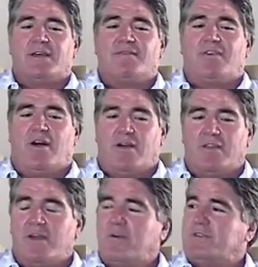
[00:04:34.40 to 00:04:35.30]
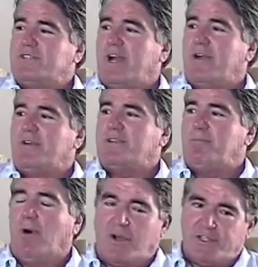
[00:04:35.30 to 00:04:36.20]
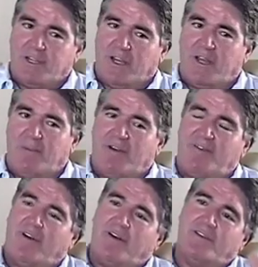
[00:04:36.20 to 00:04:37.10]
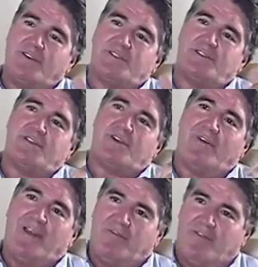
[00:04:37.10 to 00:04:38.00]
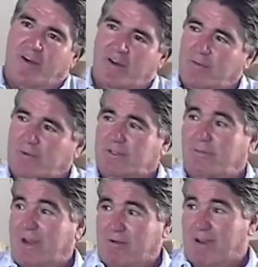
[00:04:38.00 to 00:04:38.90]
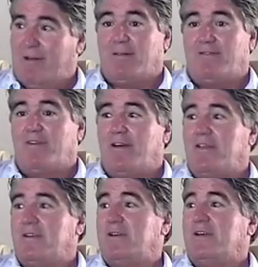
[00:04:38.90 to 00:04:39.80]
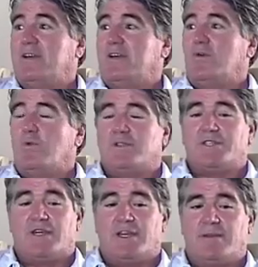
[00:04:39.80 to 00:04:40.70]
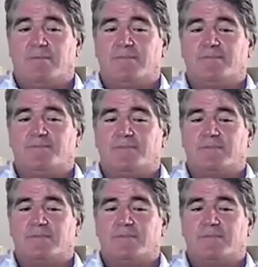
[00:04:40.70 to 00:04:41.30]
father was an Irish boxer, and my father's grandfather, which is my great-grandfather, was an